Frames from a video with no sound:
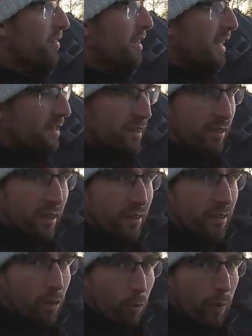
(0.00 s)
we've sneaked into
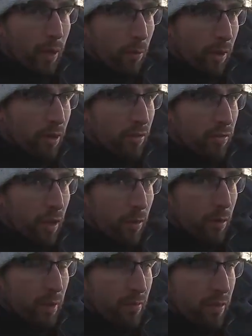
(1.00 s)
this little bit where it's
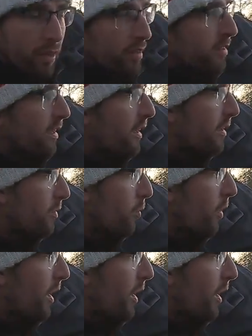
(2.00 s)
flowing a bit faster. It's all